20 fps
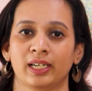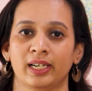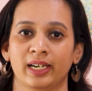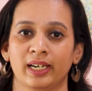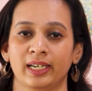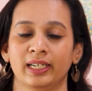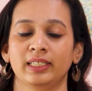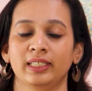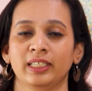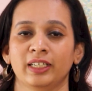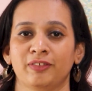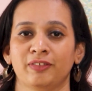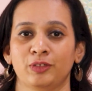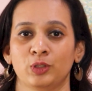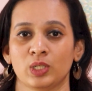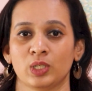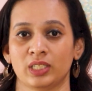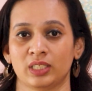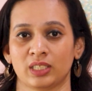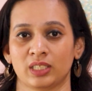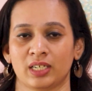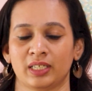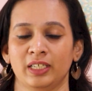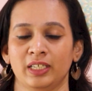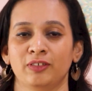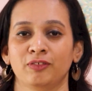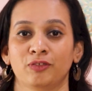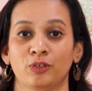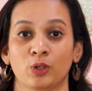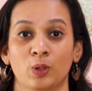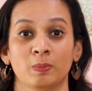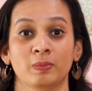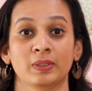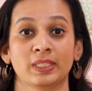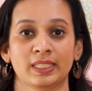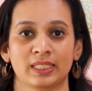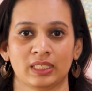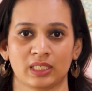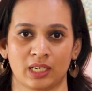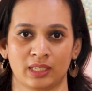And if you are starting from
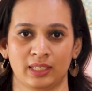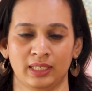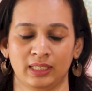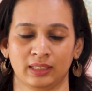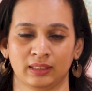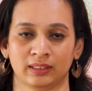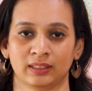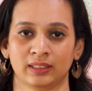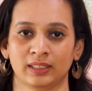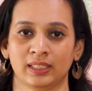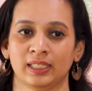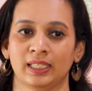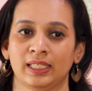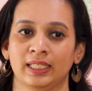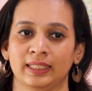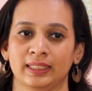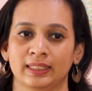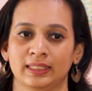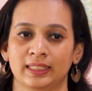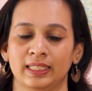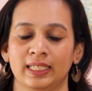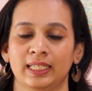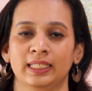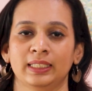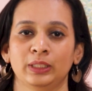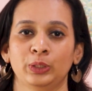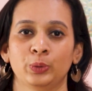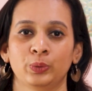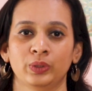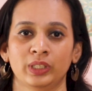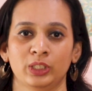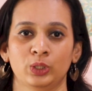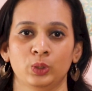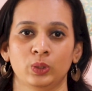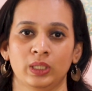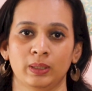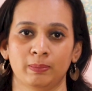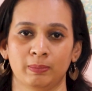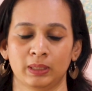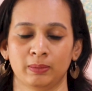starting, then you need
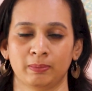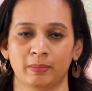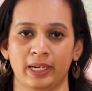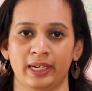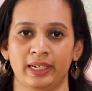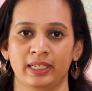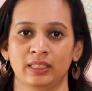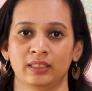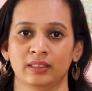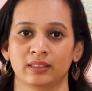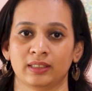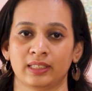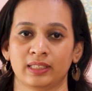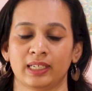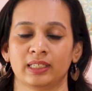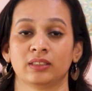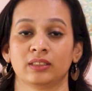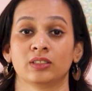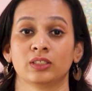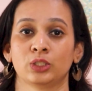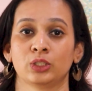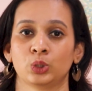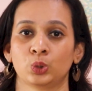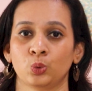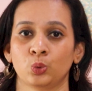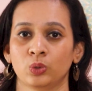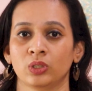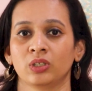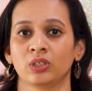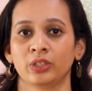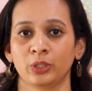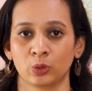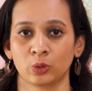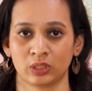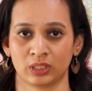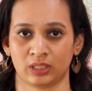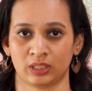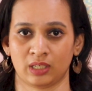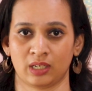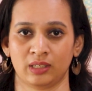to keep in mind that the sooner you
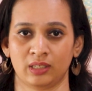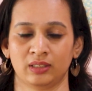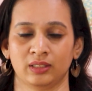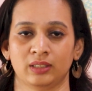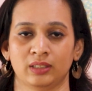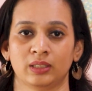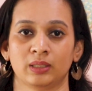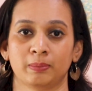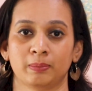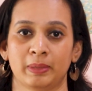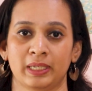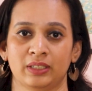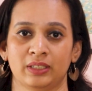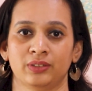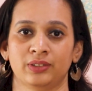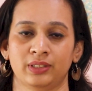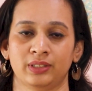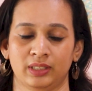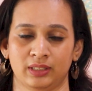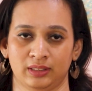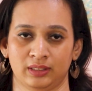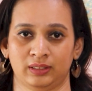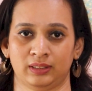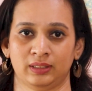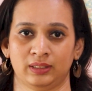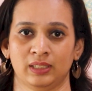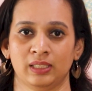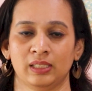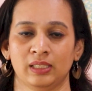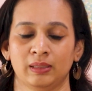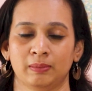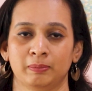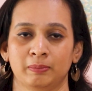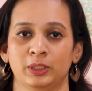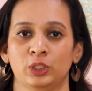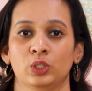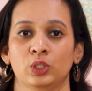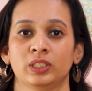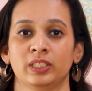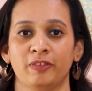start, the better it is.
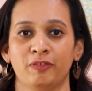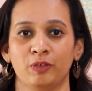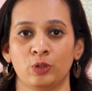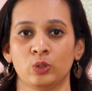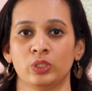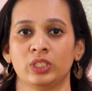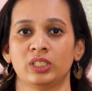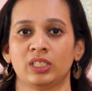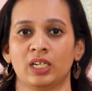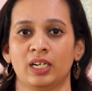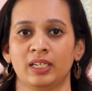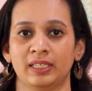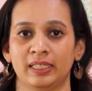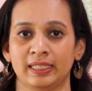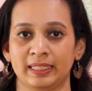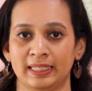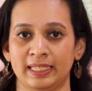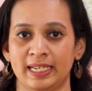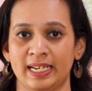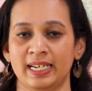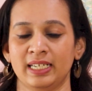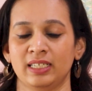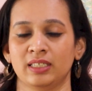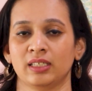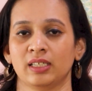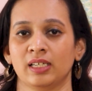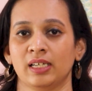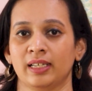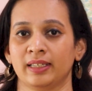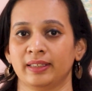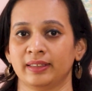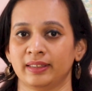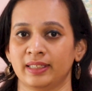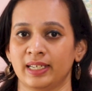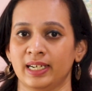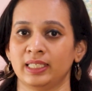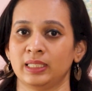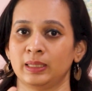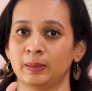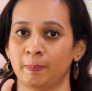Because if you start late,
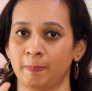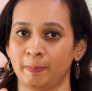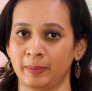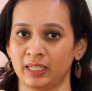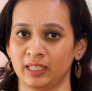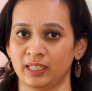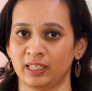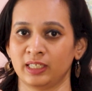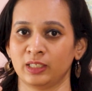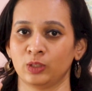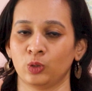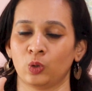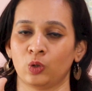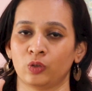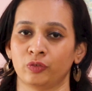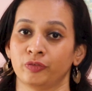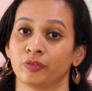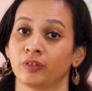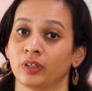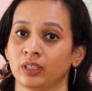that period of